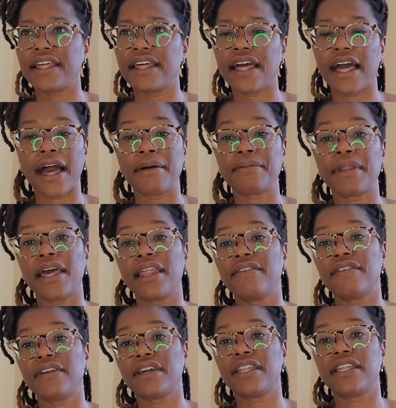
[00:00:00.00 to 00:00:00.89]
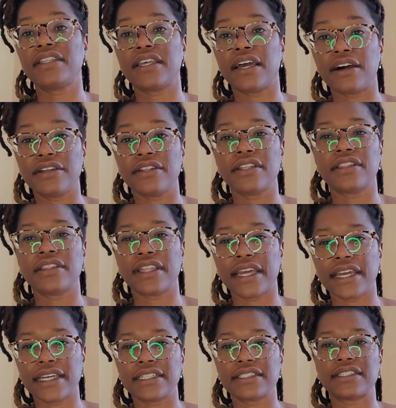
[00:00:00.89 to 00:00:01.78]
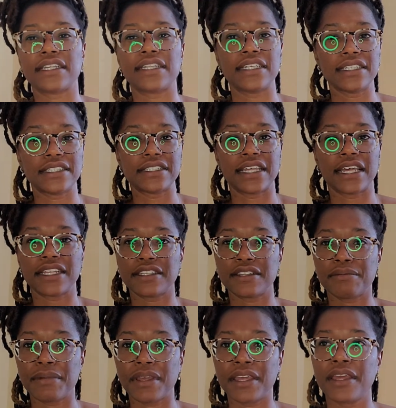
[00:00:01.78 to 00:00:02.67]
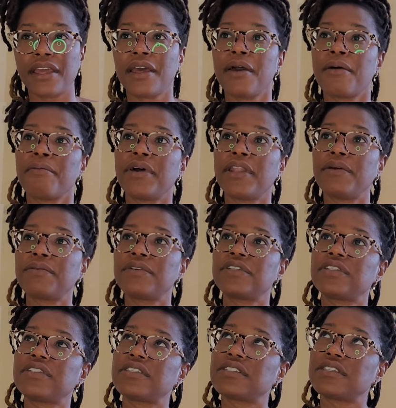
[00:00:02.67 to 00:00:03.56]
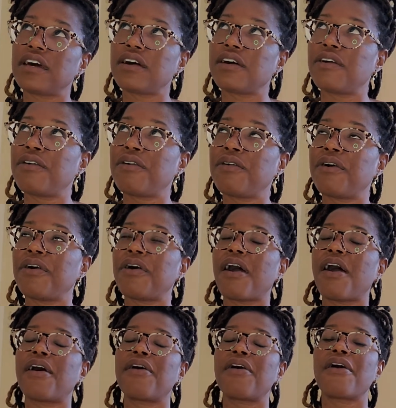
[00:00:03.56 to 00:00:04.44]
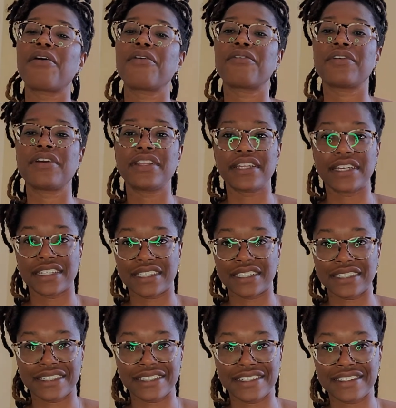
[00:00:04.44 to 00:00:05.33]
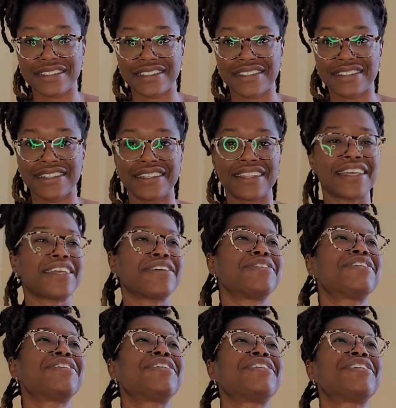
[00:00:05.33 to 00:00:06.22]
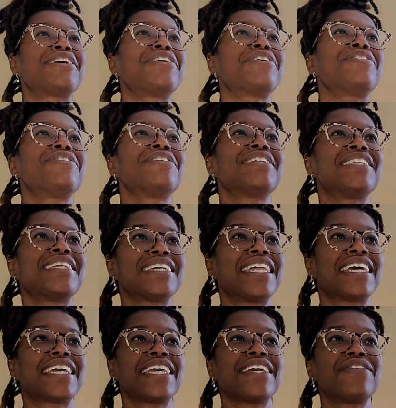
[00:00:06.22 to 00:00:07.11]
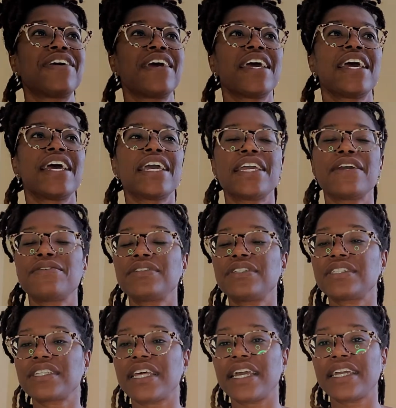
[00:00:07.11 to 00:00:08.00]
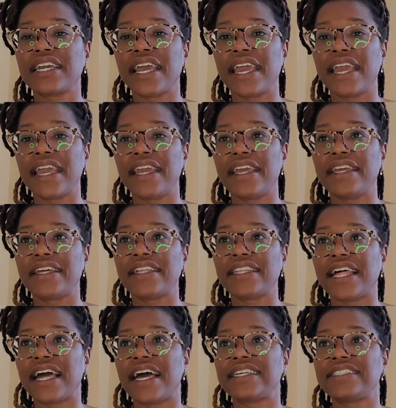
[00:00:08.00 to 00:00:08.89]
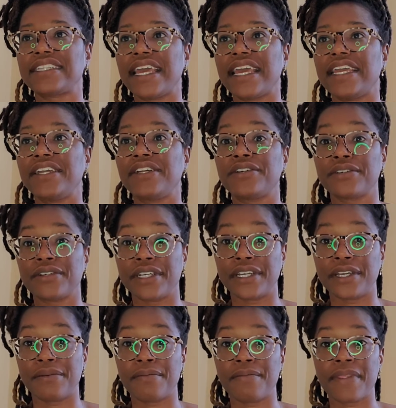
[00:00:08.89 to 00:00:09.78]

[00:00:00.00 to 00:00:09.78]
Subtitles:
I'm not even gonna tell you the things that he said to me, but it was so ridiculous. Like, it was so ridiculous. Like, he was just like a class A creep.